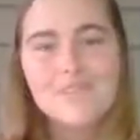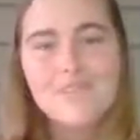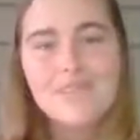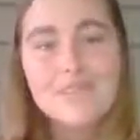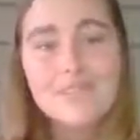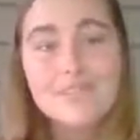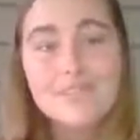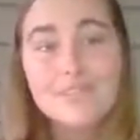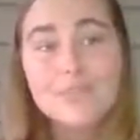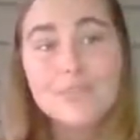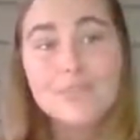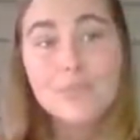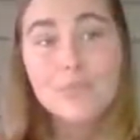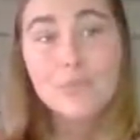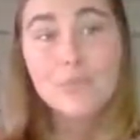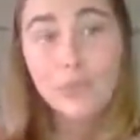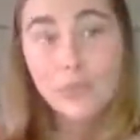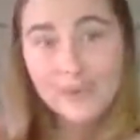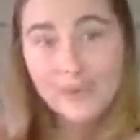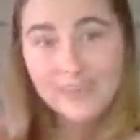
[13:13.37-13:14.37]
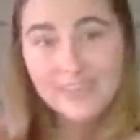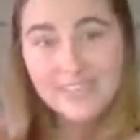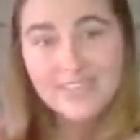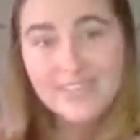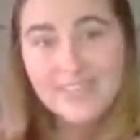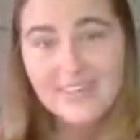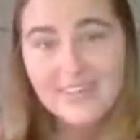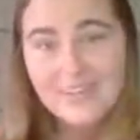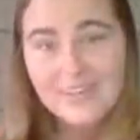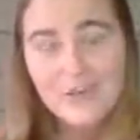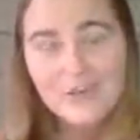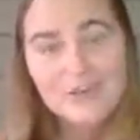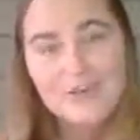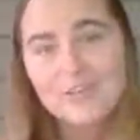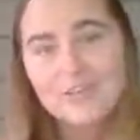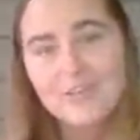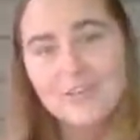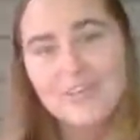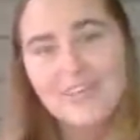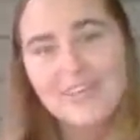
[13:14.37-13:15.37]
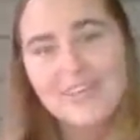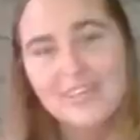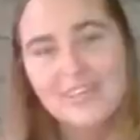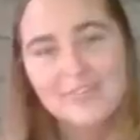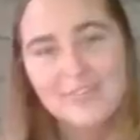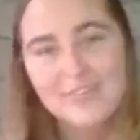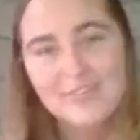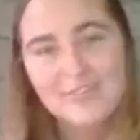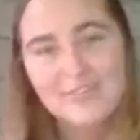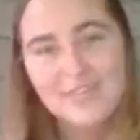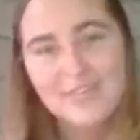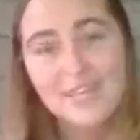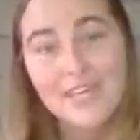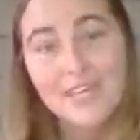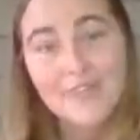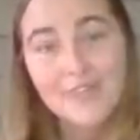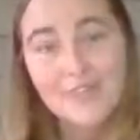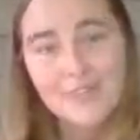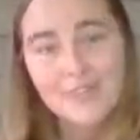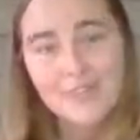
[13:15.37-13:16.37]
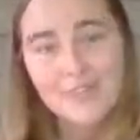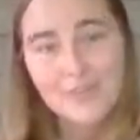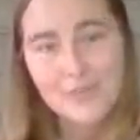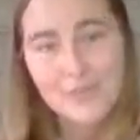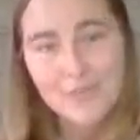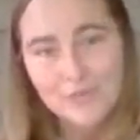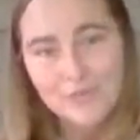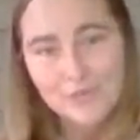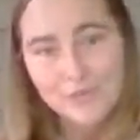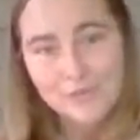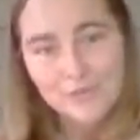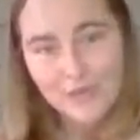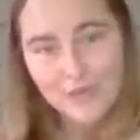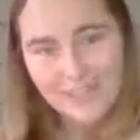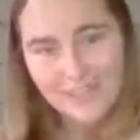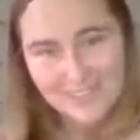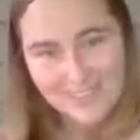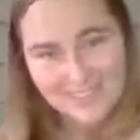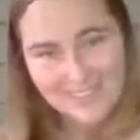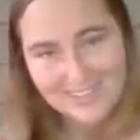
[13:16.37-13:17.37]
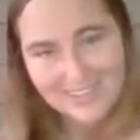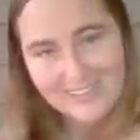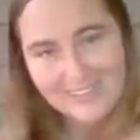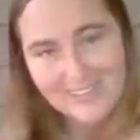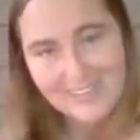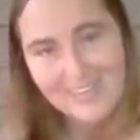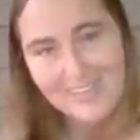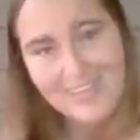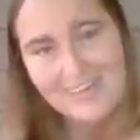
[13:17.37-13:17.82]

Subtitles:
lots of support and encouragement given for you during this.